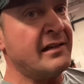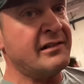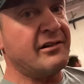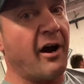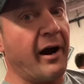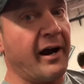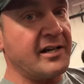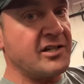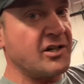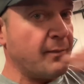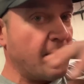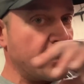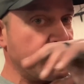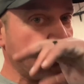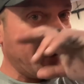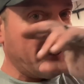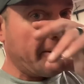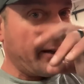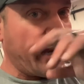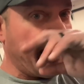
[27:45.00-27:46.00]
sorry, too
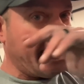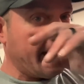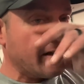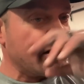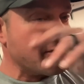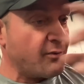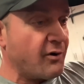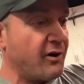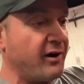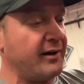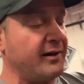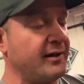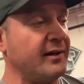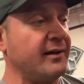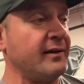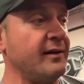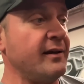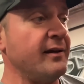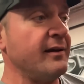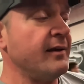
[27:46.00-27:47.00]
much cocaine this morning.
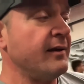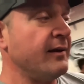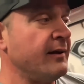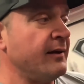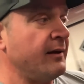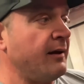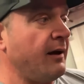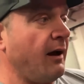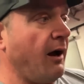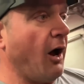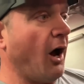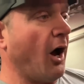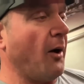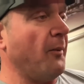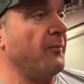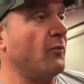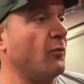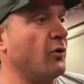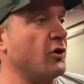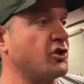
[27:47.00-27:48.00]

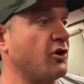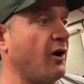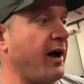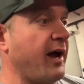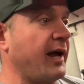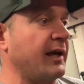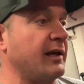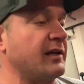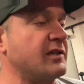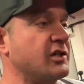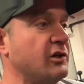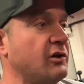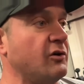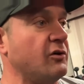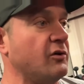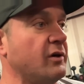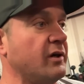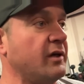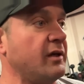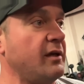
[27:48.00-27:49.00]
Um, we're trying
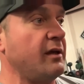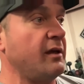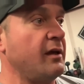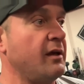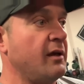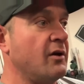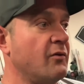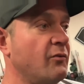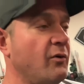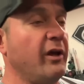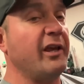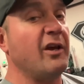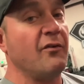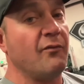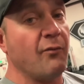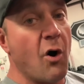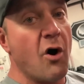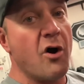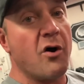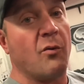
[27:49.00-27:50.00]
to really
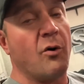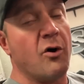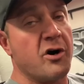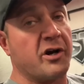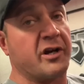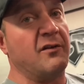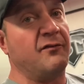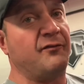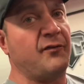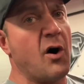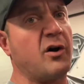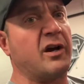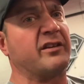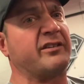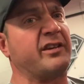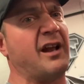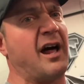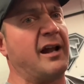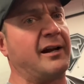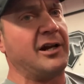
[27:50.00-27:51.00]
wor work and
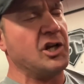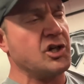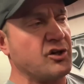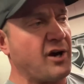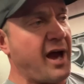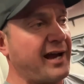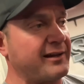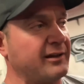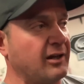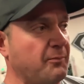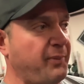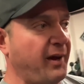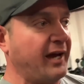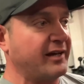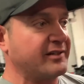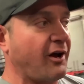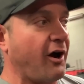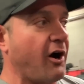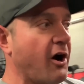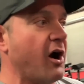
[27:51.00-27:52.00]
focus in on contracting the
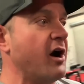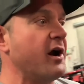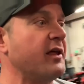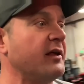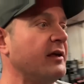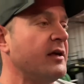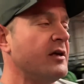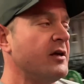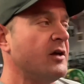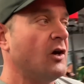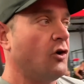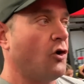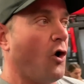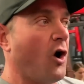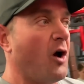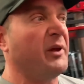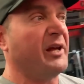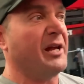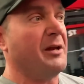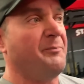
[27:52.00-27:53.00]
pecs hard.
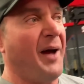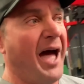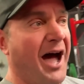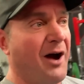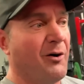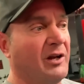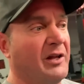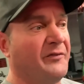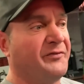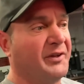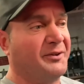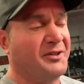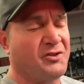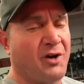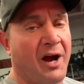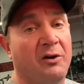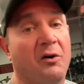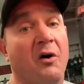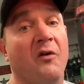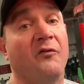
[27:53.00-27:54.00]
Normally in powerlifting, we're
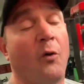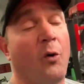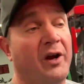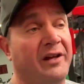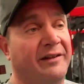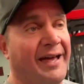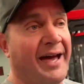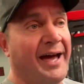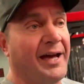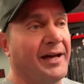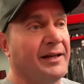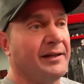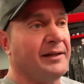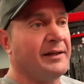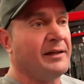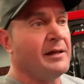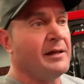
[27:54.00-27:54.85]
trying to avoid that